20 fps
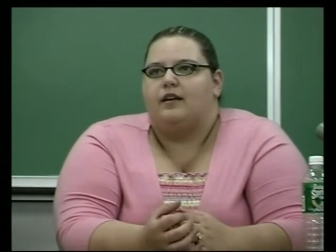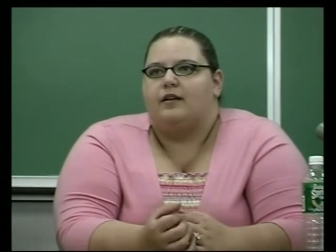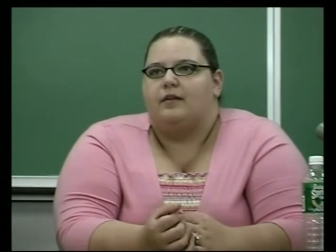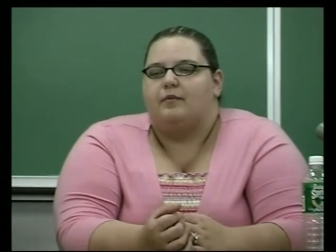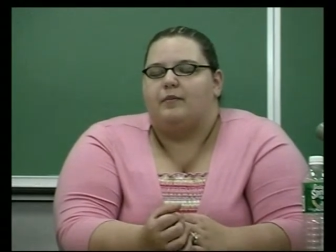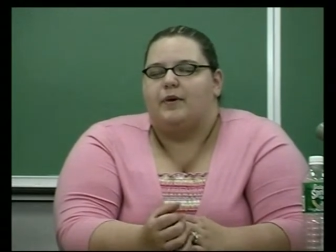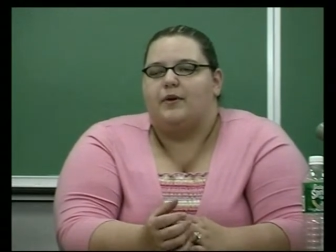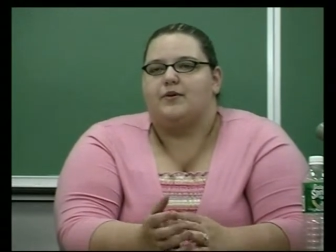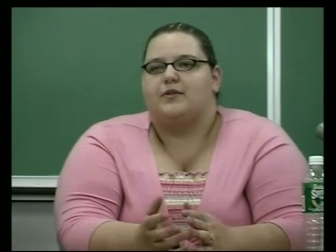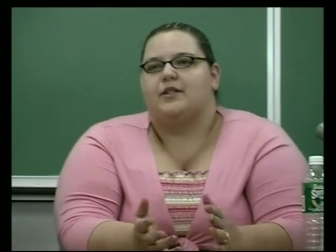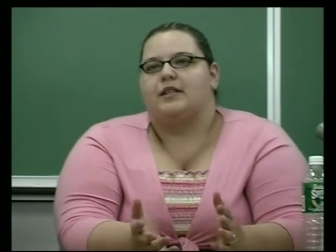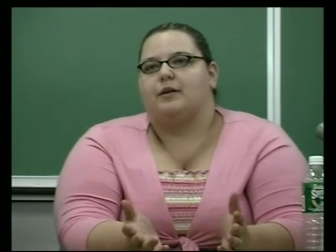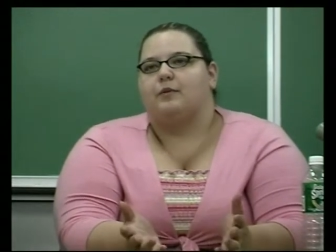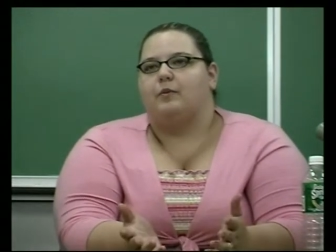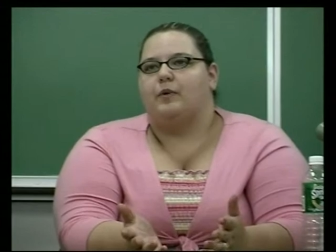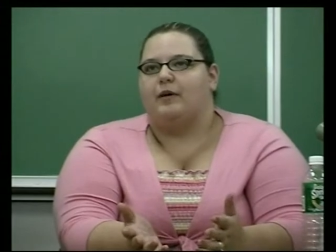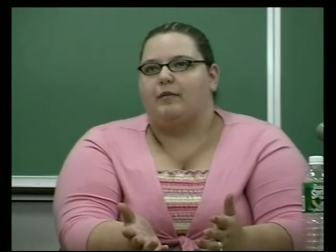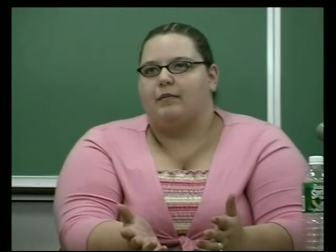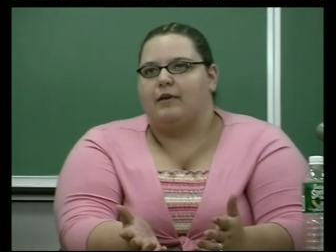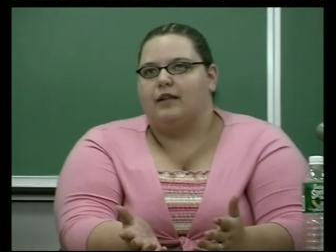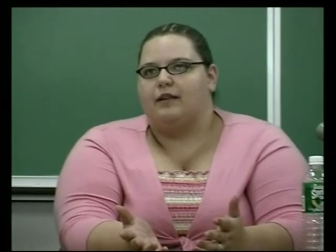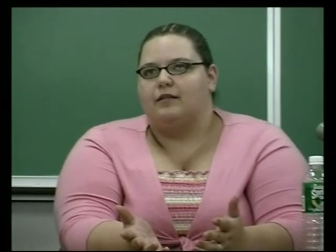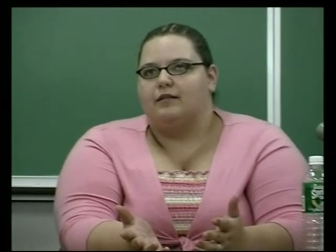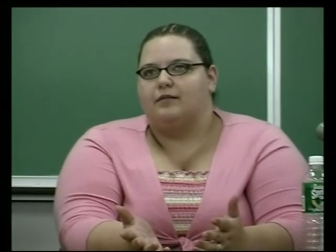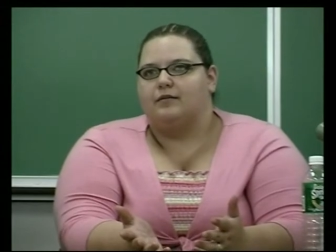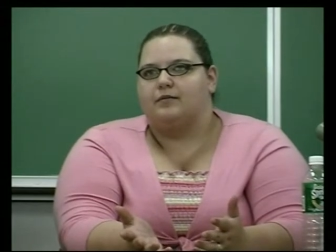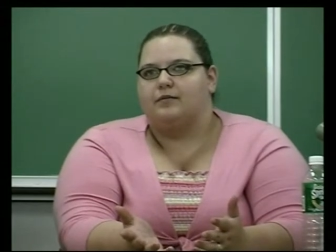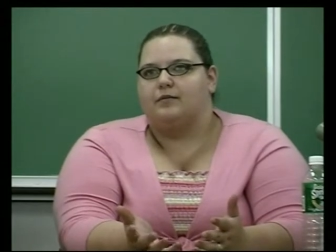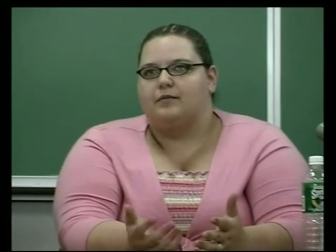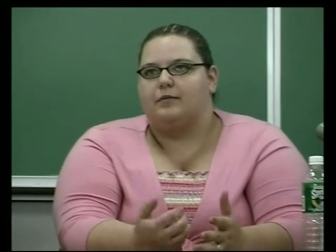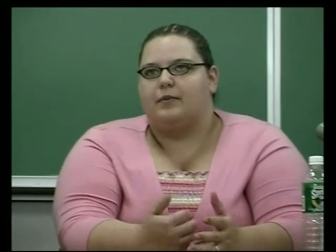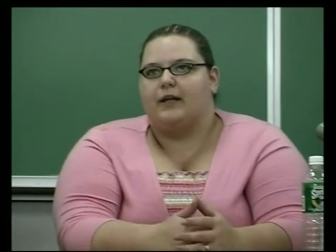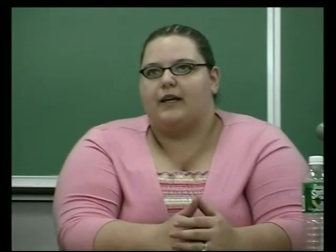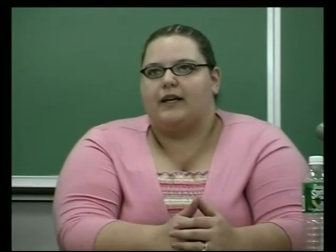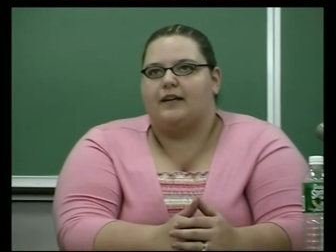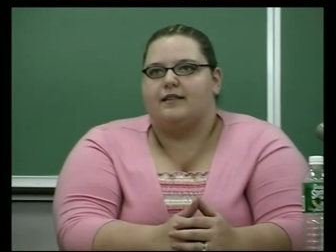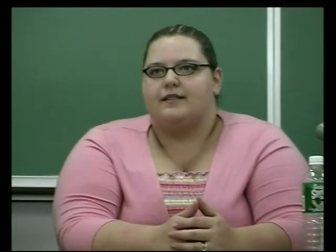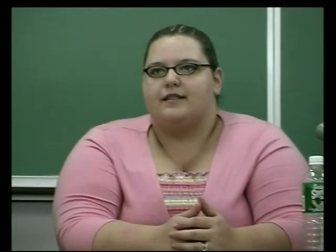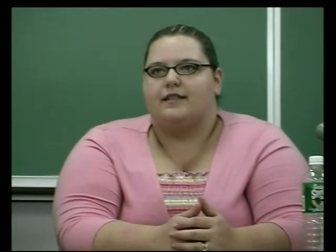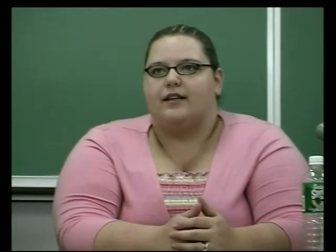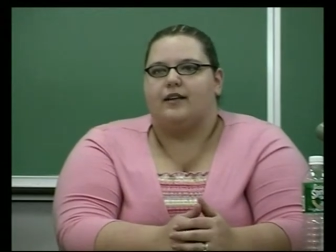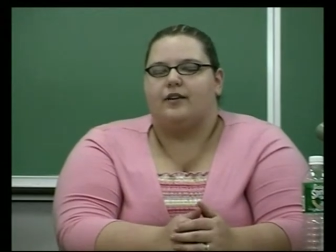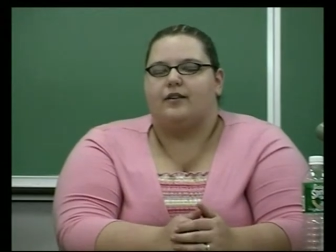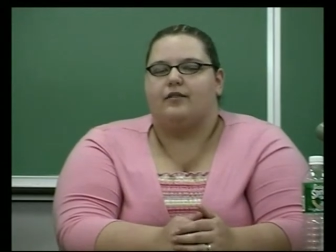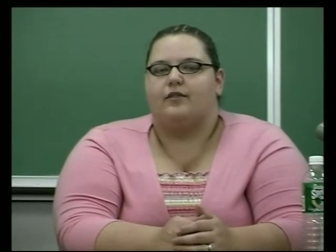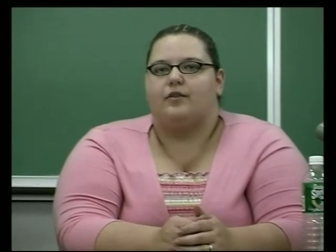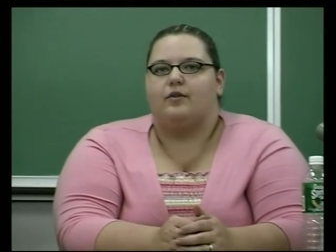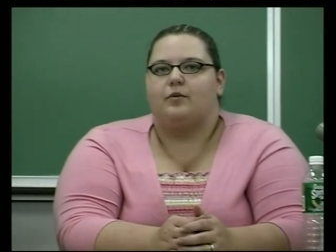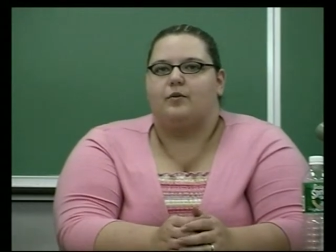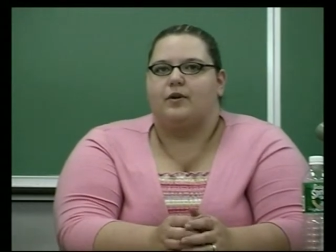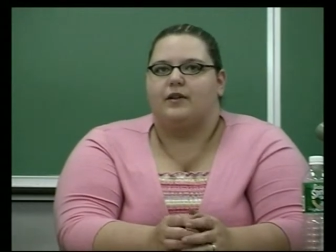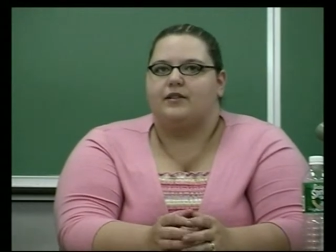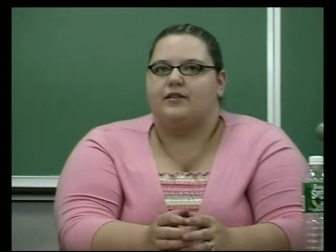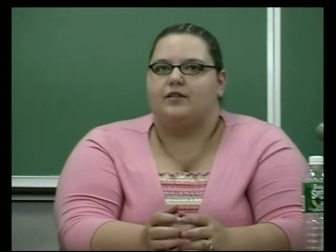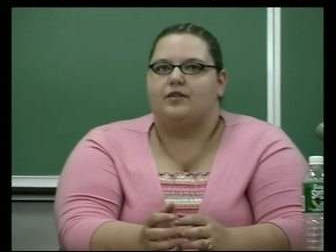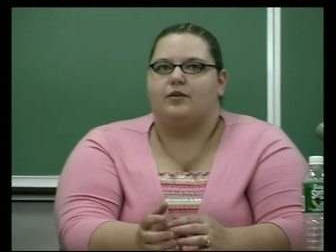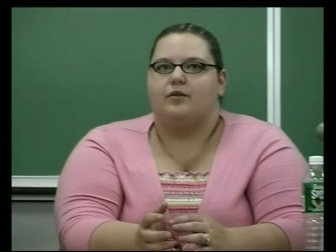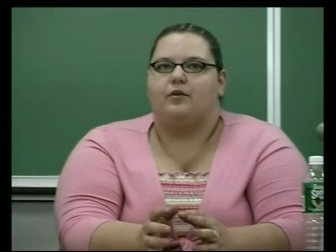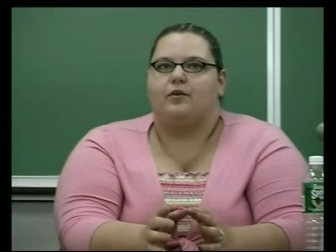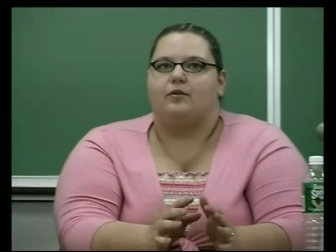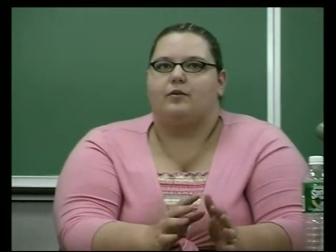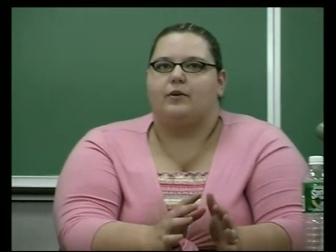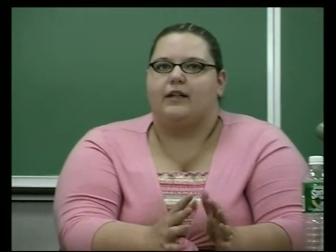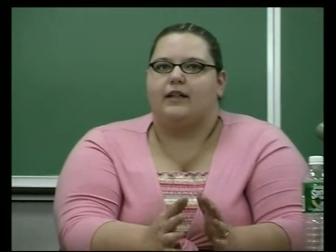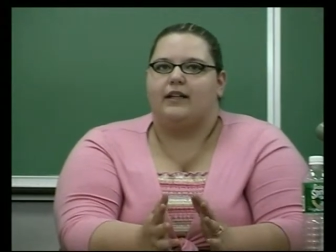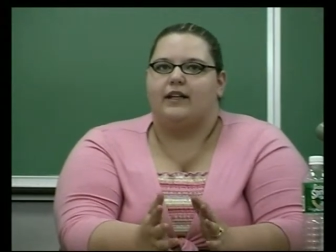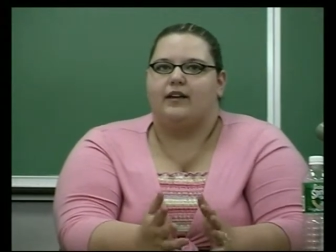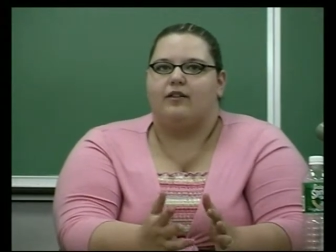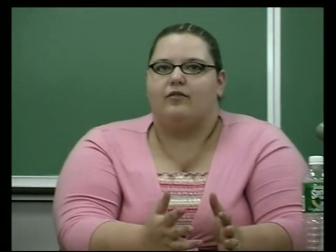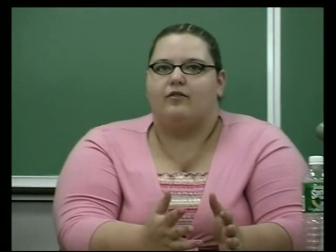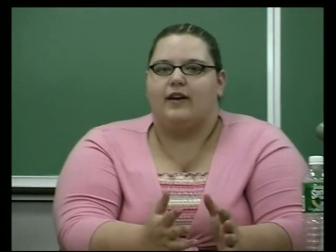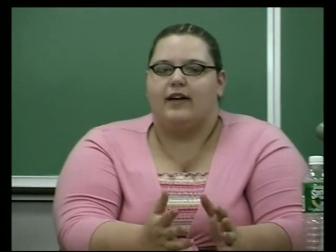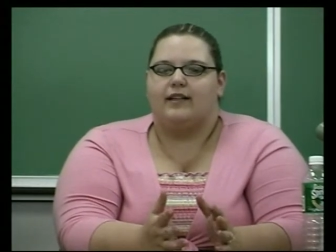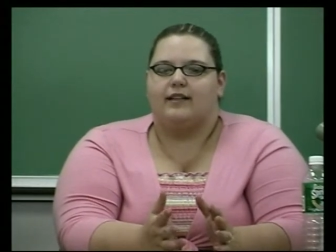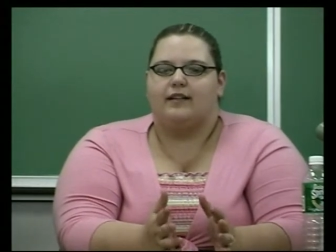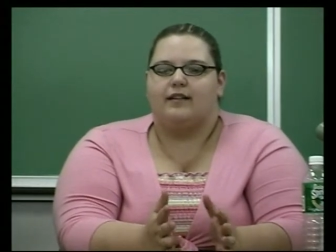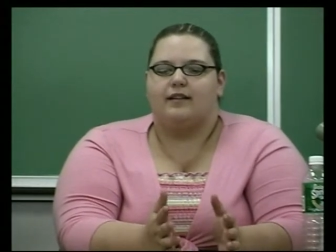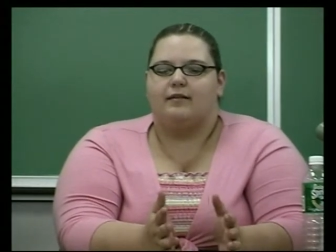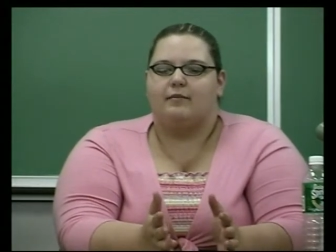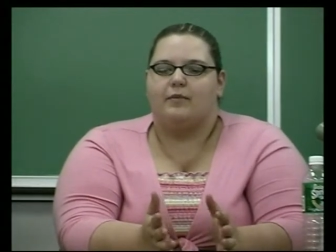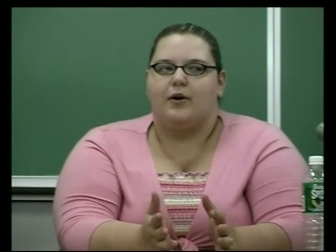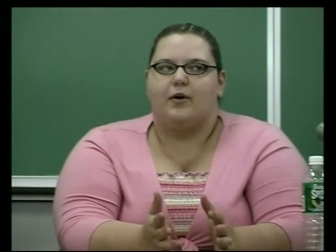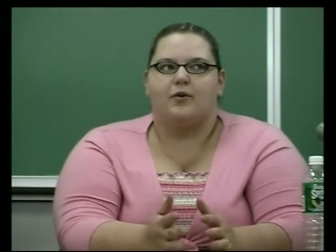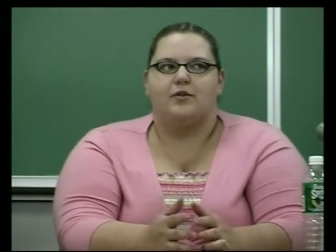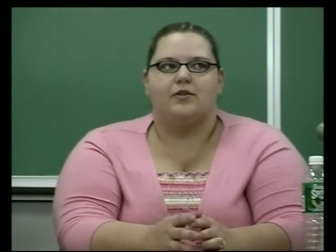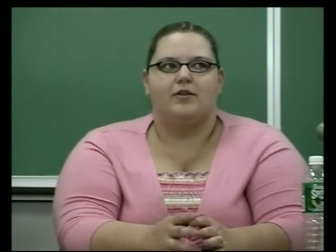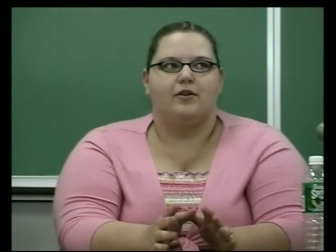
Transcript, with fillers: mostly women, because they're the ones who are really affected the most.